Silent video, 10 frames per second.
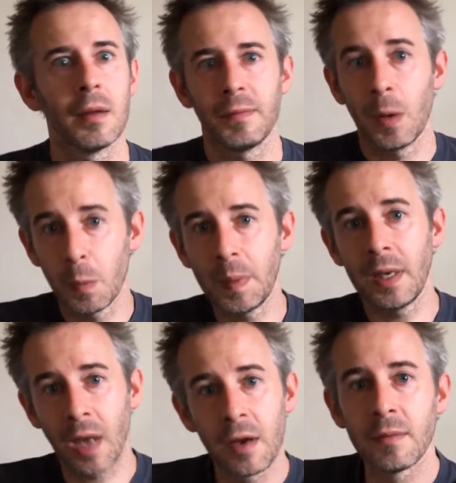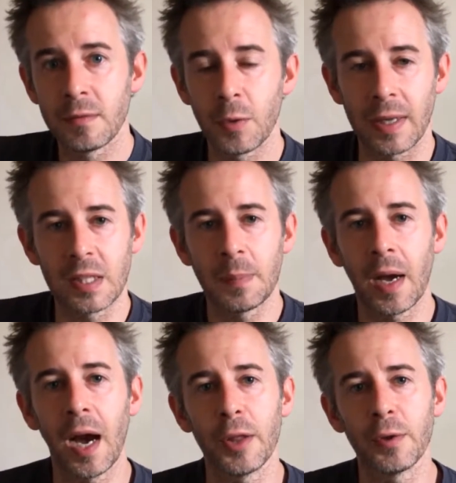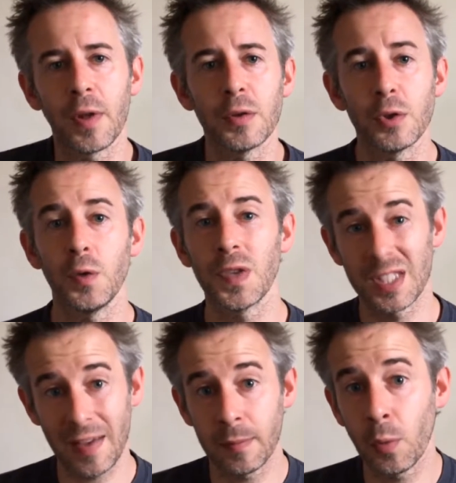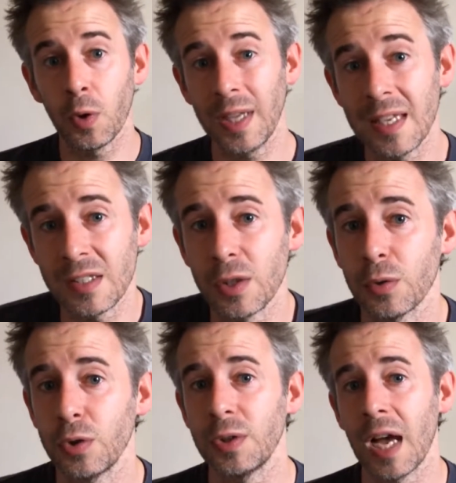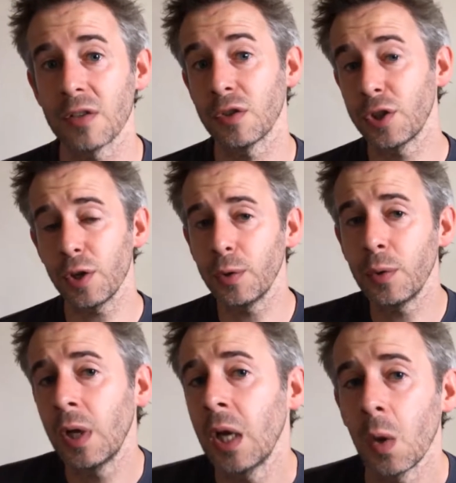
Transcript: there would be none directed by either of those two for seven more years until 2002,